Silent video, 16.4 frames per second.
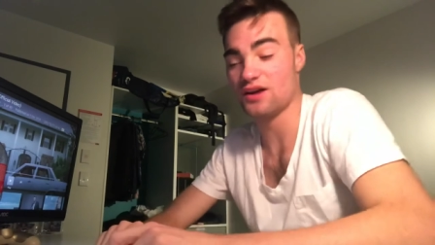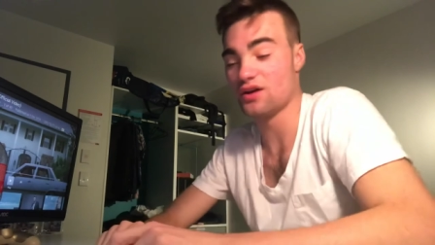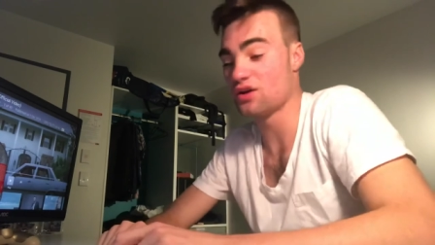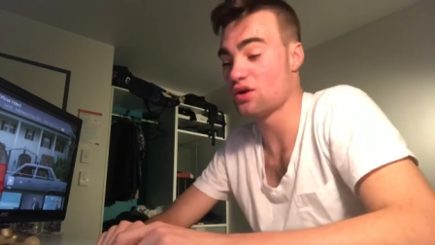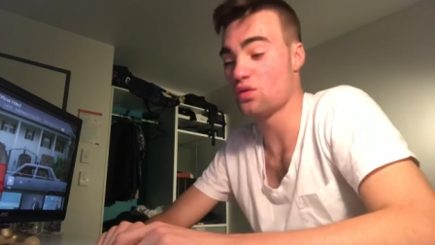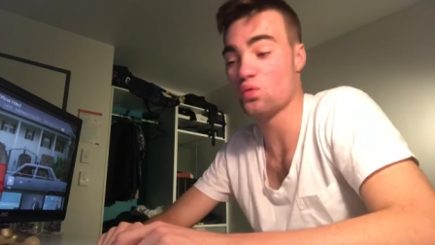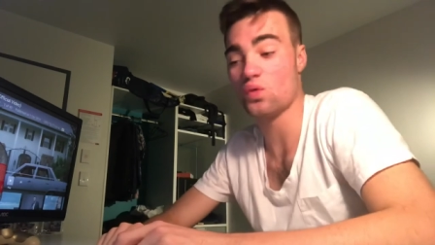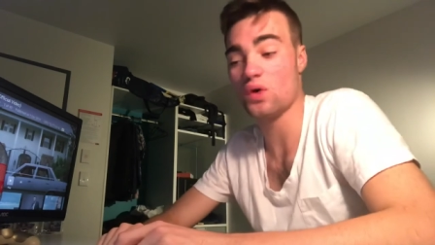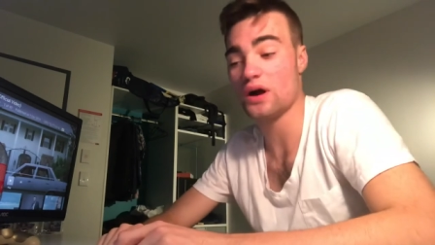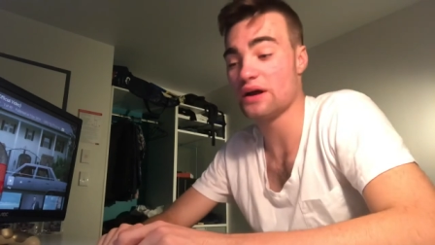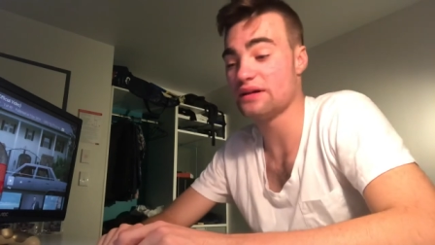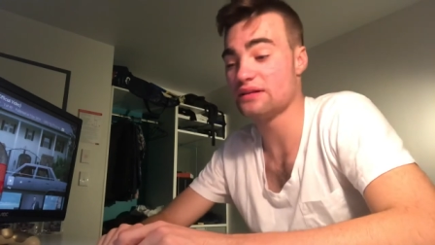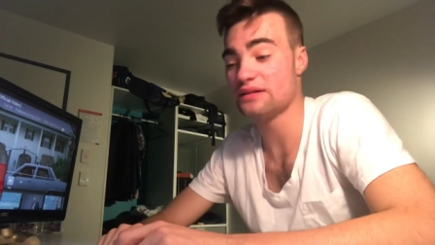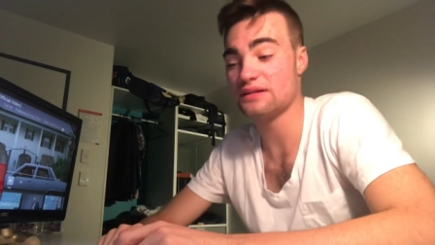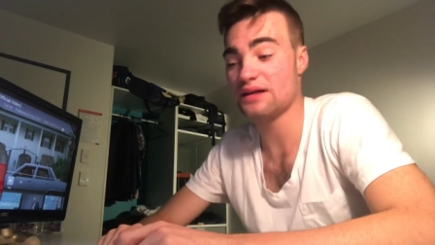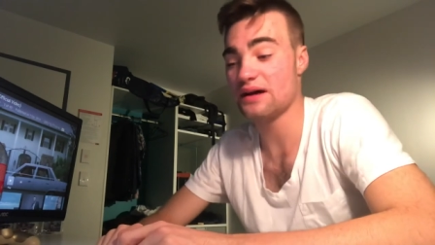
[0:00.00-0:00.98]
I don't know why
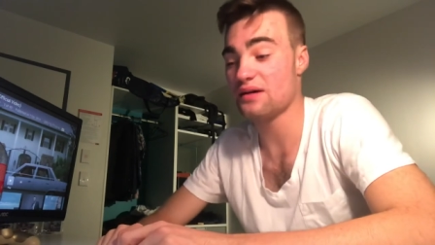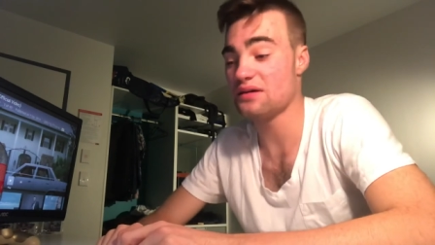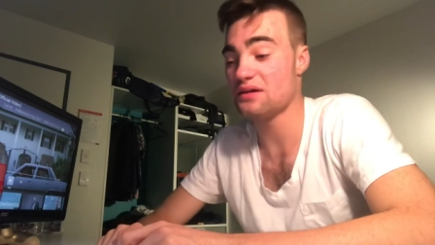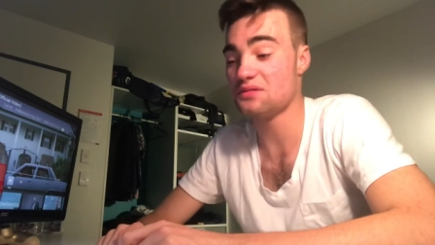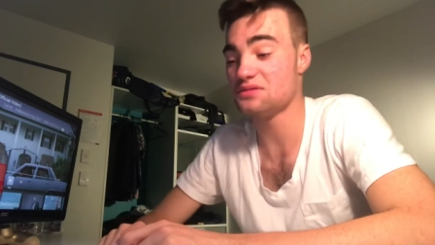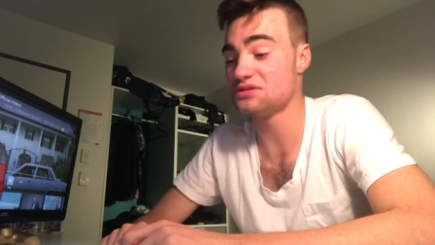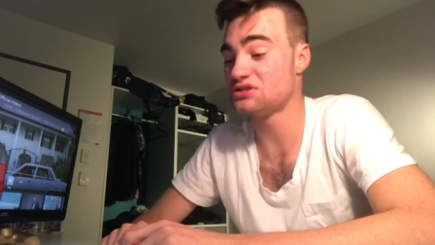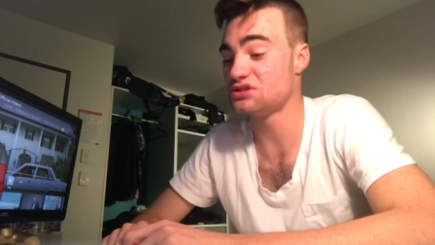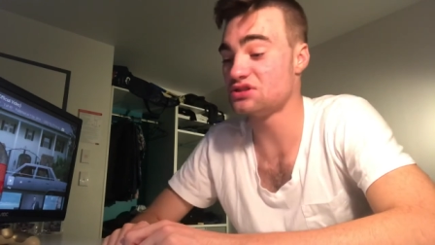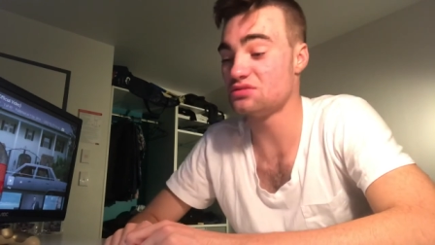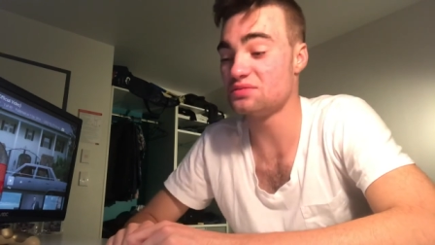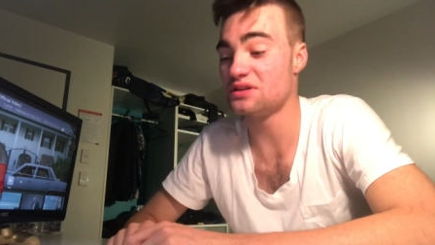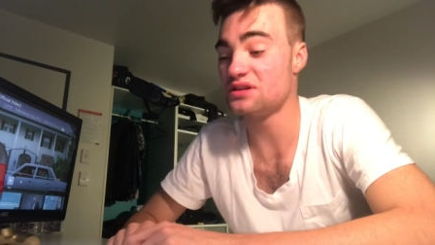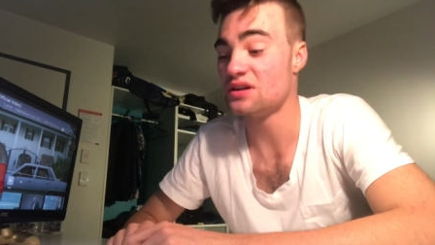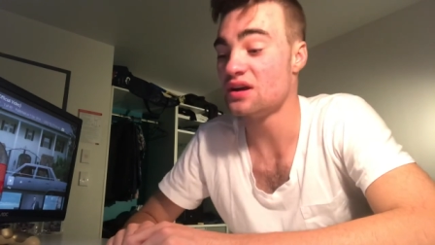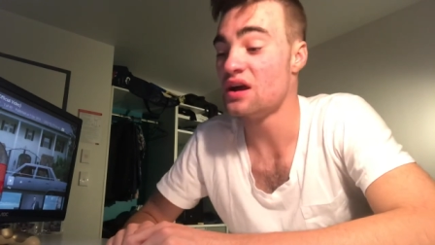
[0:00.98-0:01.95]
I did that. That was
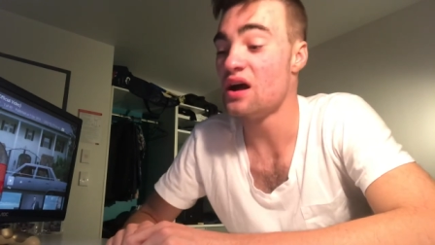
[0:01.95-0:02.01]
stupid.